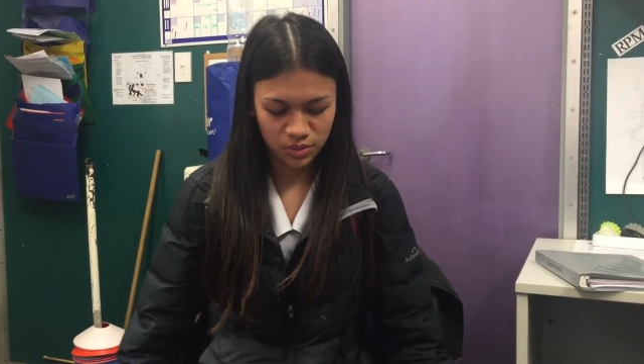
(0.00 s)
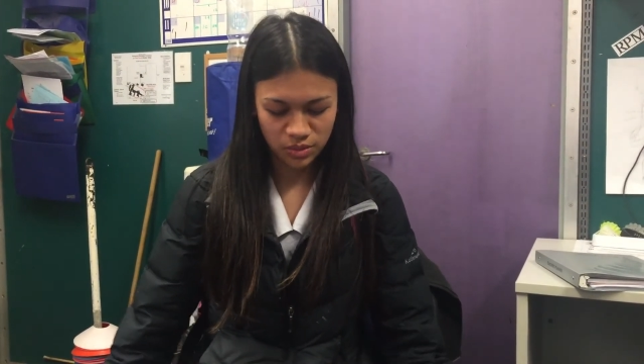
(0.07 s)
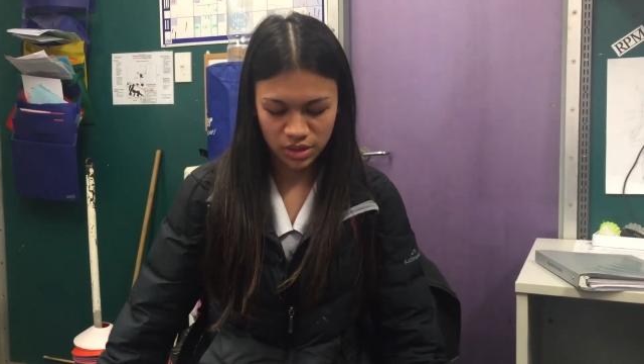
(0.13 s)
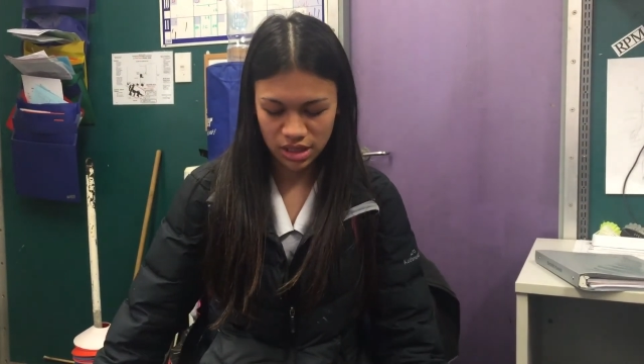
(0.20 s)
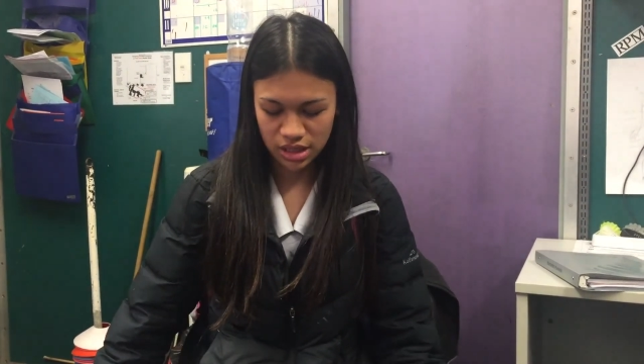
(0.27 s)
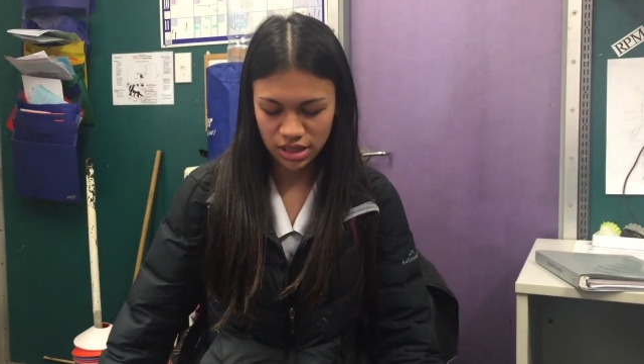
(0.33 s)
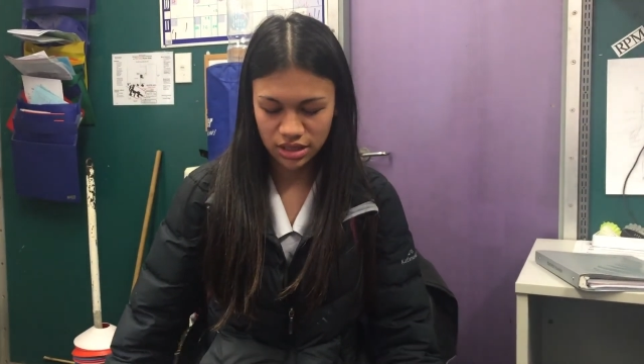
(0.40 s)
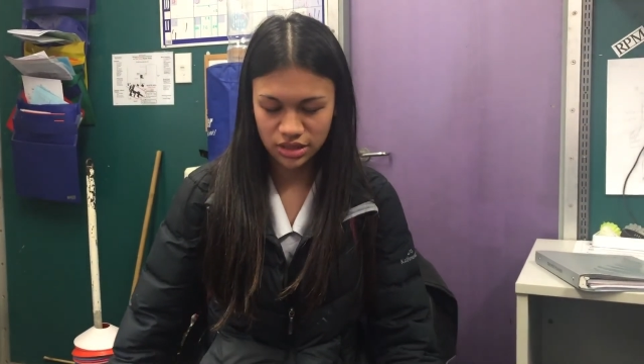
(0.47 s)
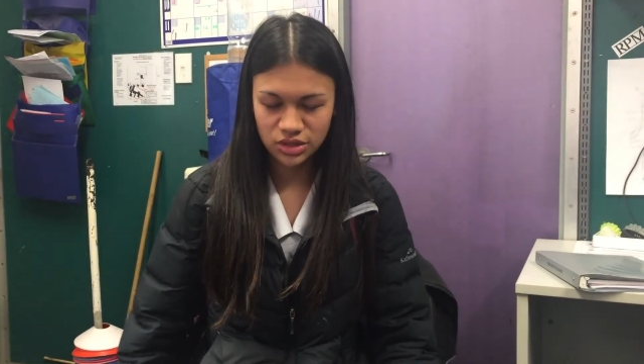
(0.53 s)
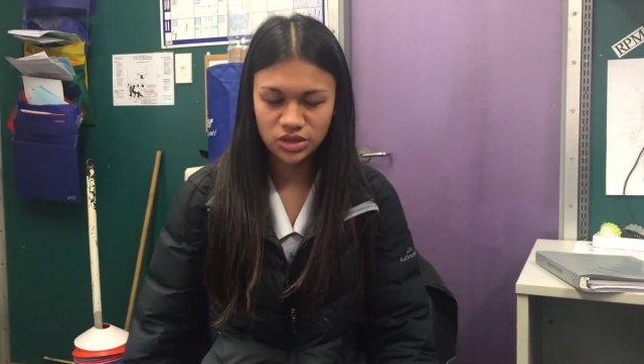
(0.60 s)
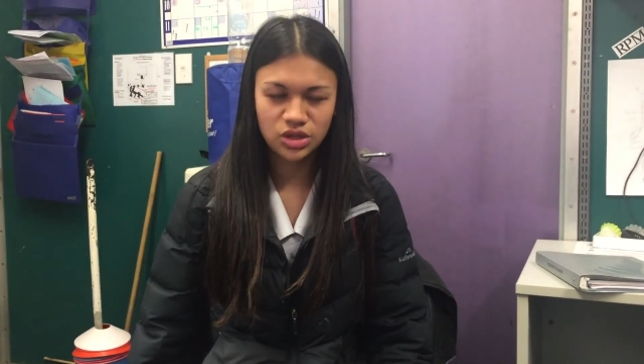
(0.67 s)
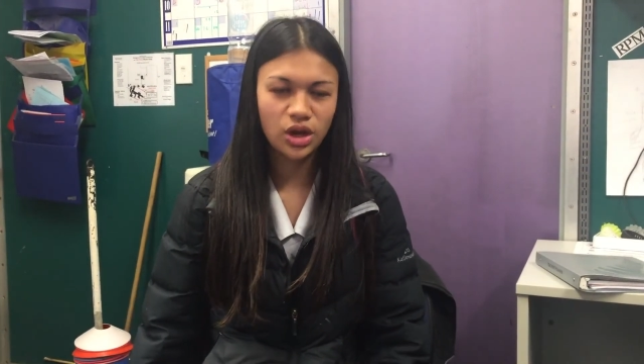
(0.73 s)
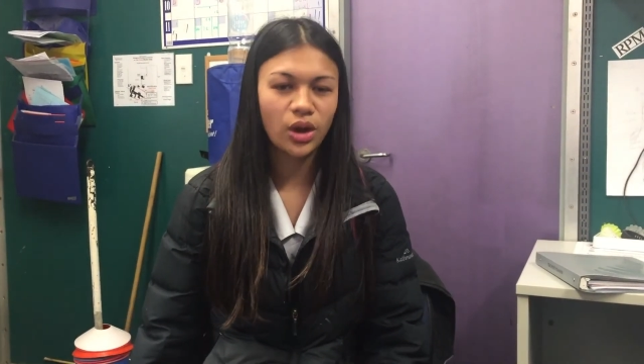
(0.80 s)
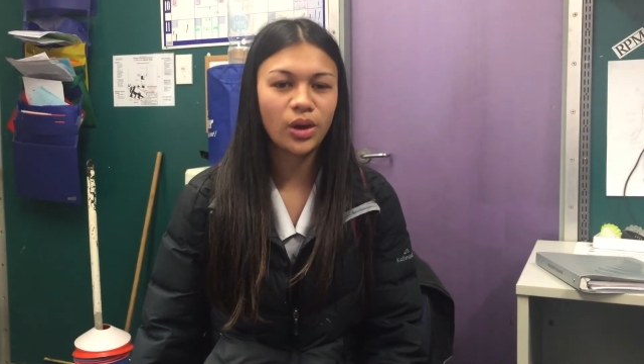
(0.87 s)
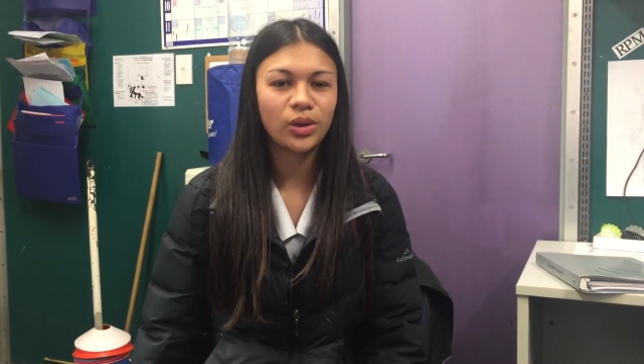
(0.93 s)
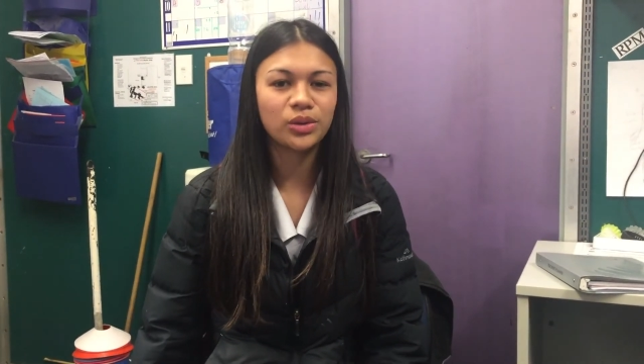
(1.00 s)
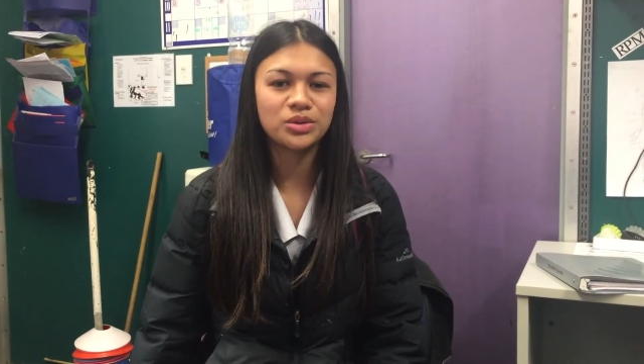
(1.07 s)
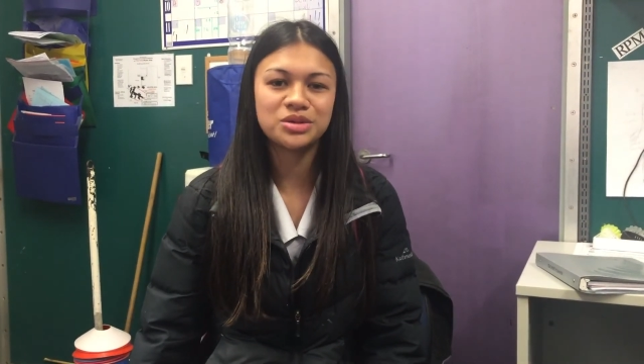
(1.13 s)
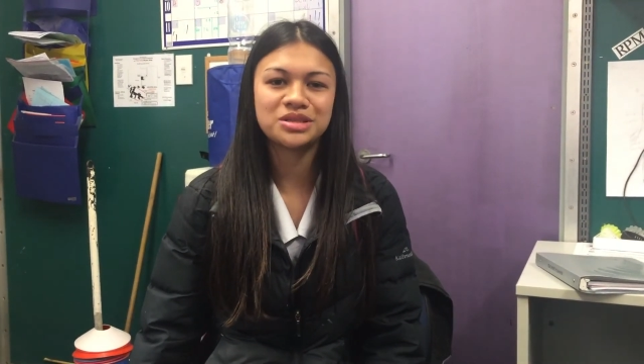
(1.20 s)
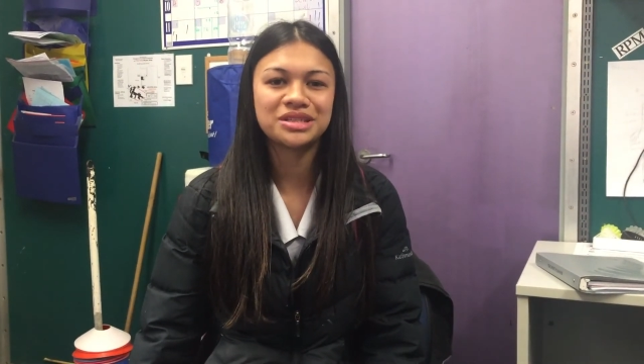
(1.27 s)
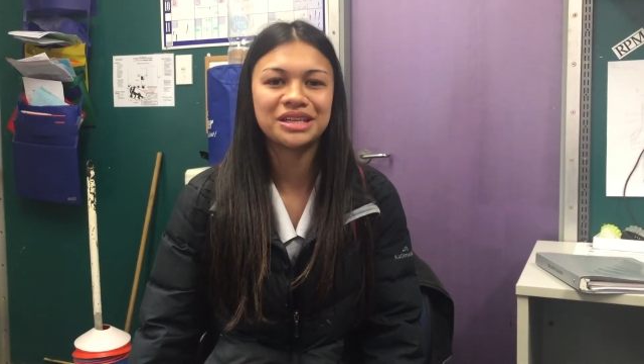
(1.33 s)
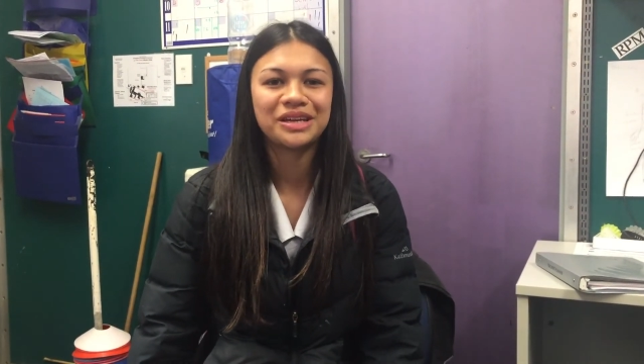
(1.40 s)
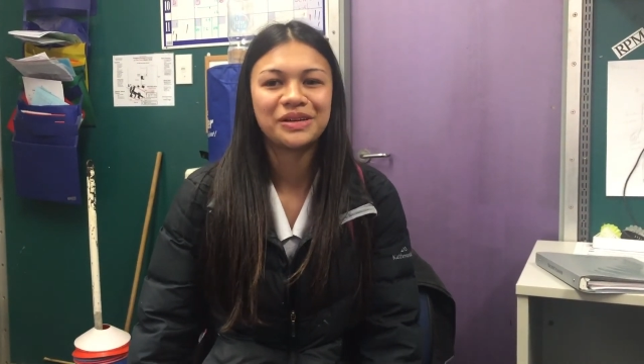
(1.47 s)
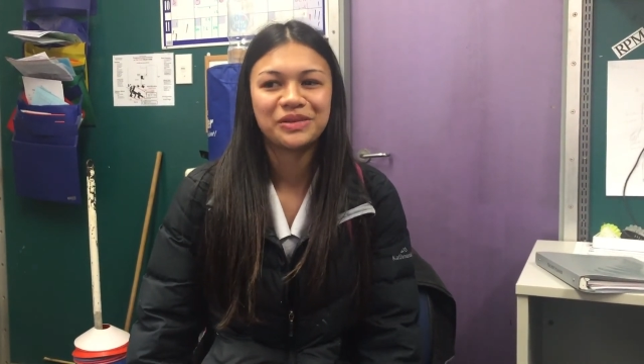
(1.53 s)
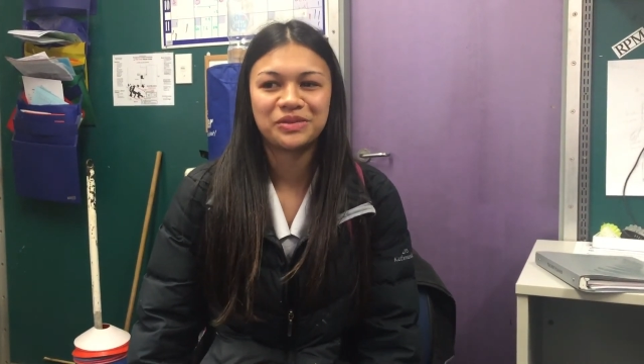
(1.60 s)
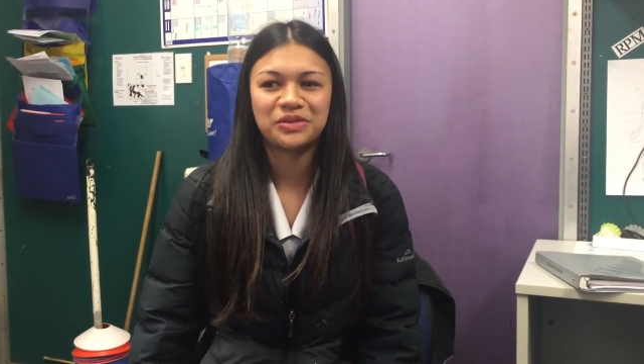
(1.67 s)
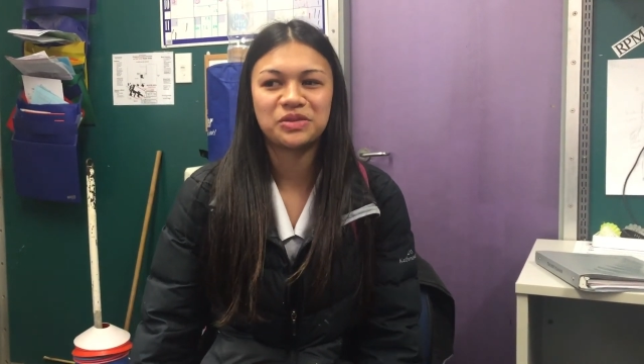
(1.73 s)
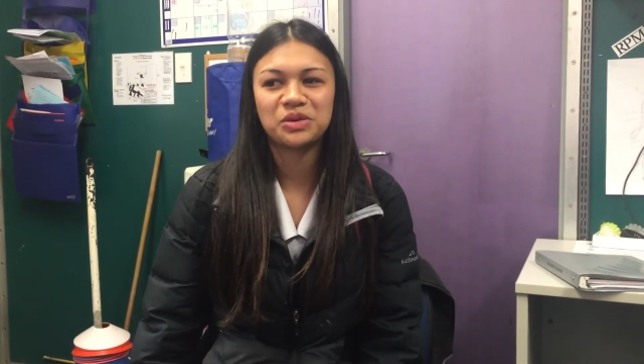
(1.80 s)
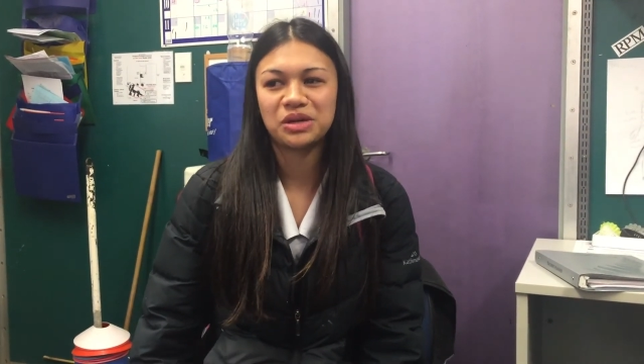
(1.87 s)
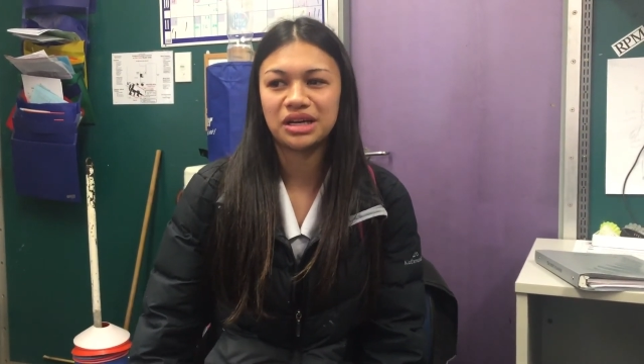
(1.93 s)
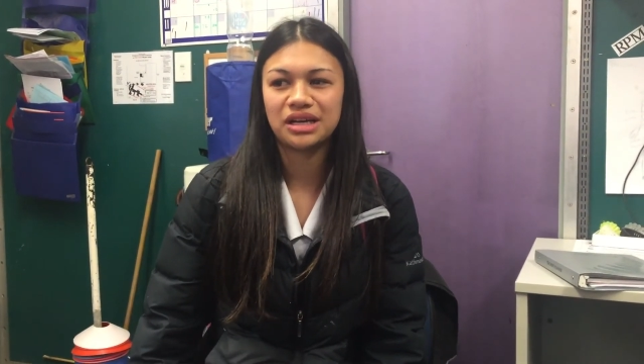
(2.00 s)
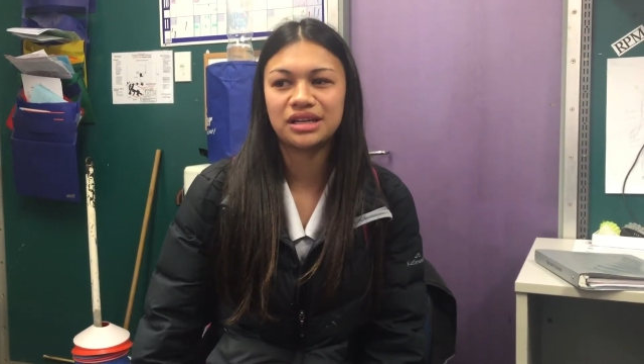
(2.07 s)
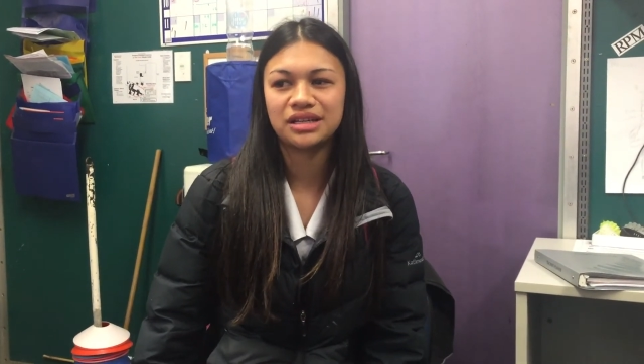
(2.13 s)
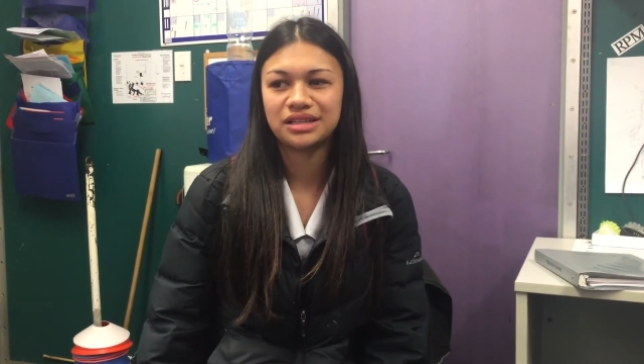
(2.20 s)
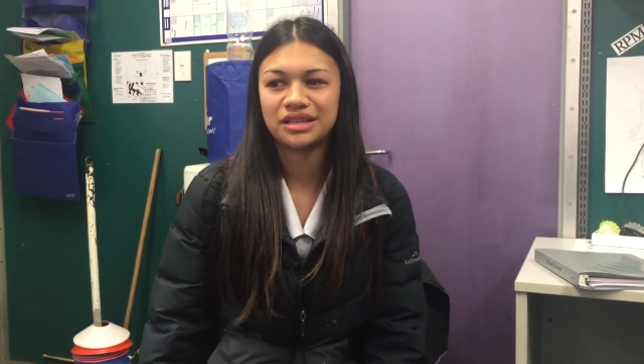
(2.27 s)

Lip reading: we chose for,